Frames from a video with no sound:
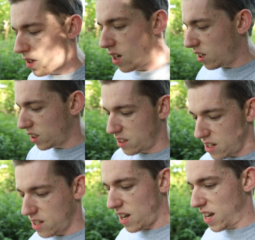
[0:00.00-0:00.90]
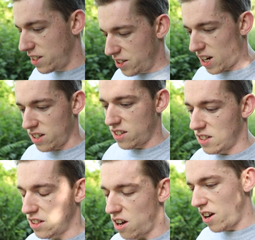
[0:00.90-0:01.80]
I like that any changes
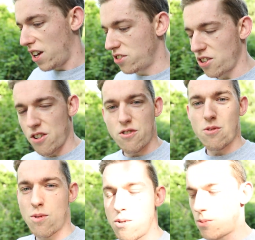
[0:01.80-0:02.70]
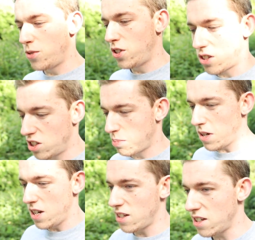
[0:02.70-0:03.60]
in ISO or shutter
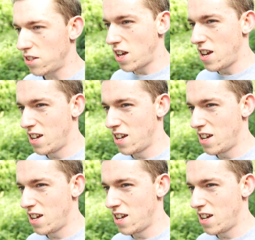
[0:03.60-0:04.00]
speed is